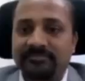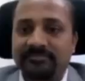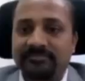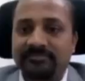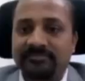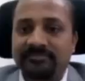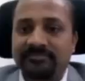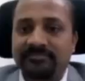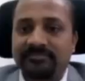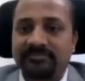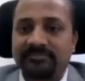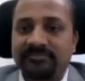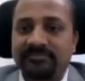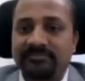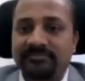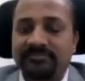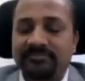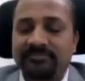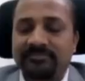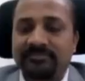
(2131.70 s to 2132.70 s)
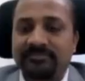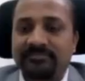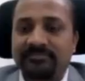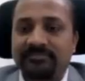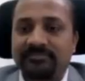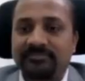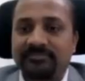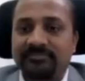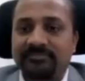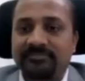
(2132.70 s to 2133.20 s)

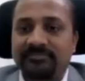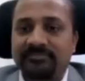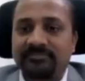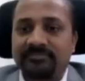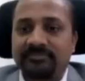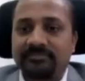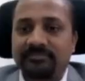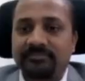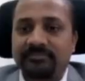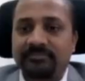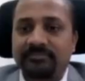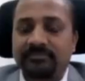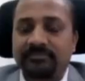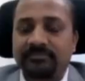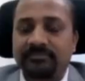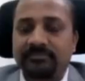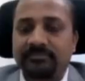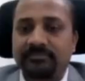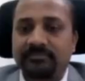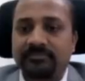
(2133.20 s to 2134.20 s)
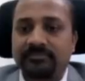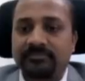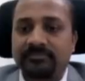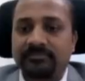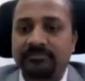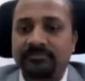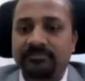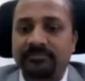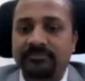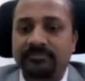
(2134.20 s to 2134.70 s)

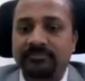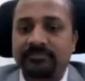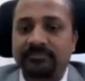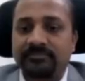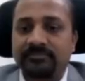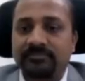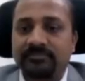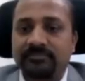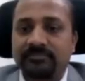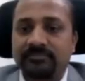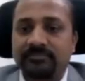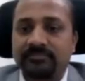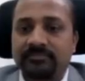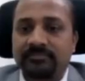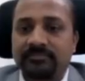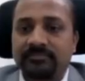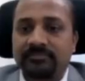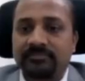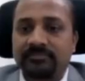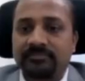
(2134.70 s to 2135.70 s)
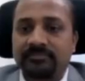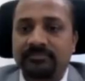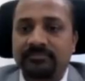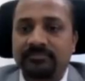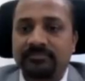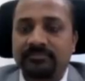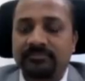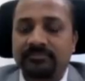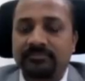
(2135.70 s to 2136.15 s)
[no speech]